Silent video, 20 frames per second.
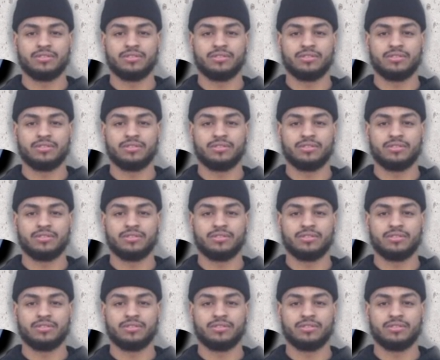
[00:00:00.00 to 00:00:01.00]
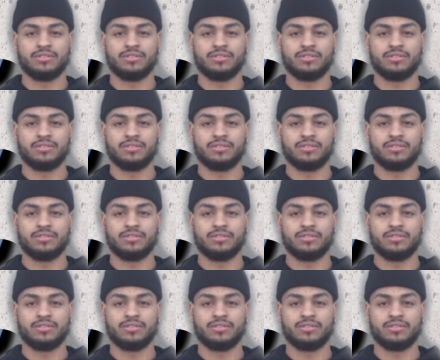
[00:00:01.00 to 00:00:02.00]

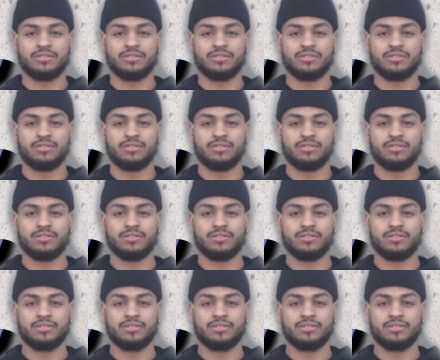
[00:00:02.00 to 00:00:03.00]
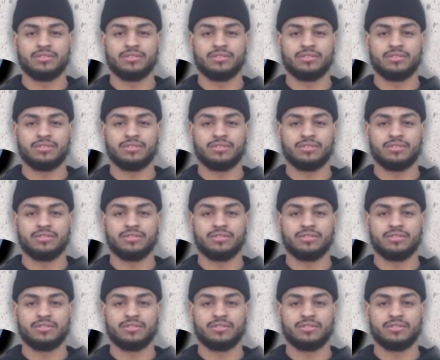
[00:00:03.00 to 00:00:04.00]

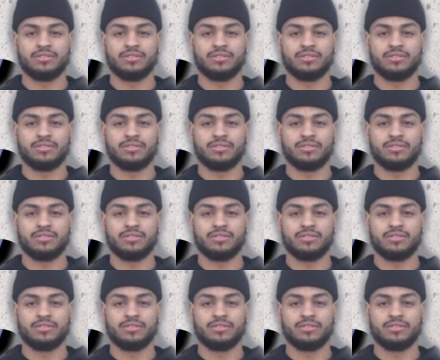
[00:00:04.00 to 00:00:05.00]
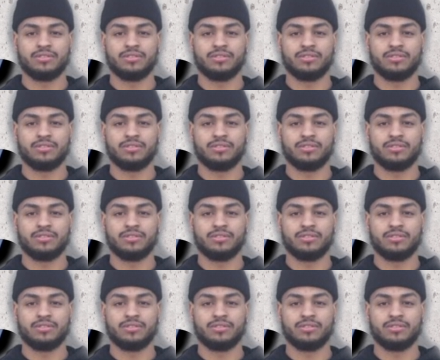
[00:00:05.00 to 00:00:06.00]

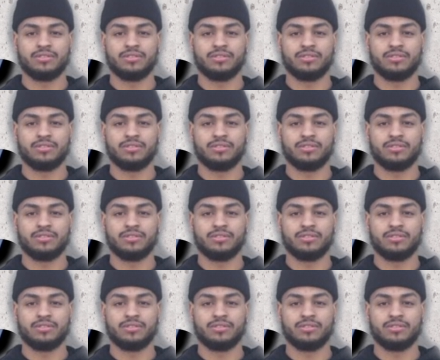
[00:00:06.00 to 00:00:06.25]
(no lip movement)